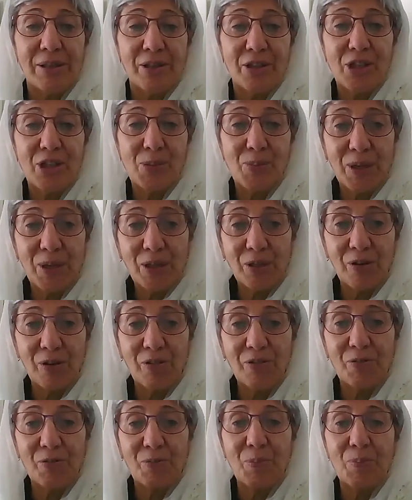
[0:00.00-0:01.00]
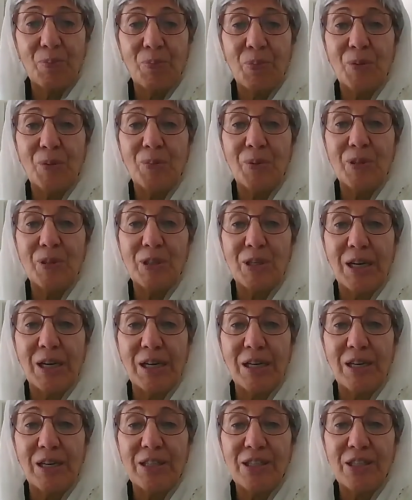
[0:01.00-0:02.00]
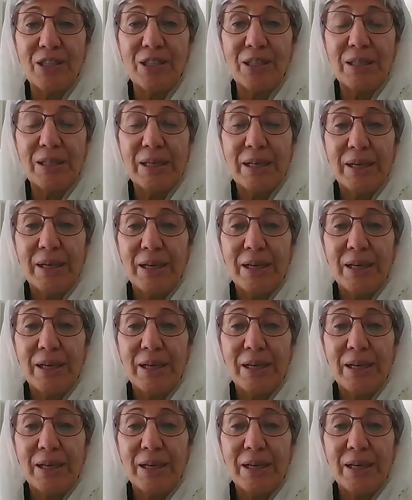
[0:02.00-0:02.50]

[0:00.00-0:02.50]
respect of people's religion,